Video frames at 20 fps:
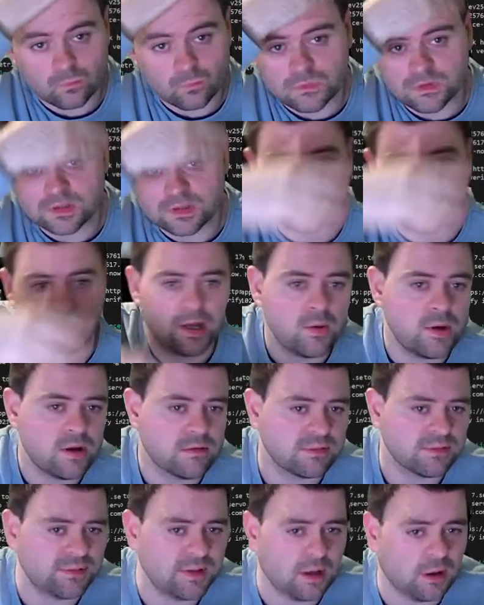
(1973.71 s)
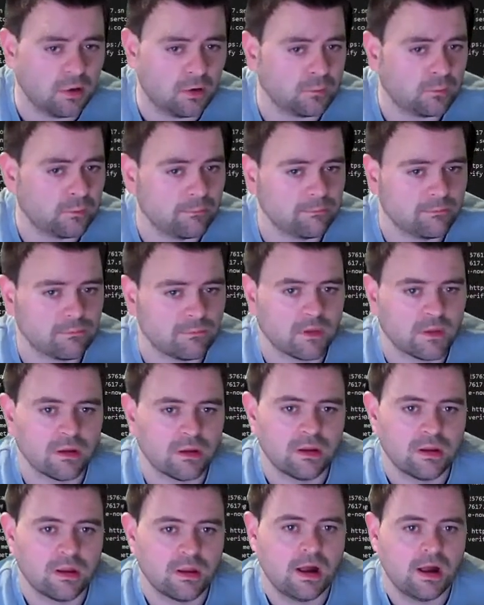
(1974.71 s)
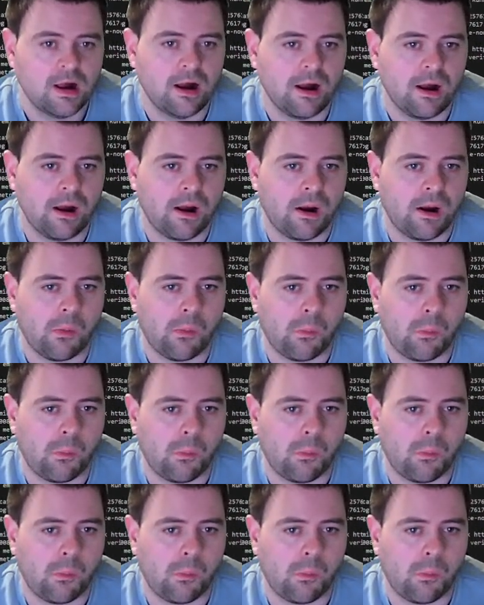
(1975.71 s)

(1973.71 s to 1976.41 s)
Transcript: So we now have stuff. So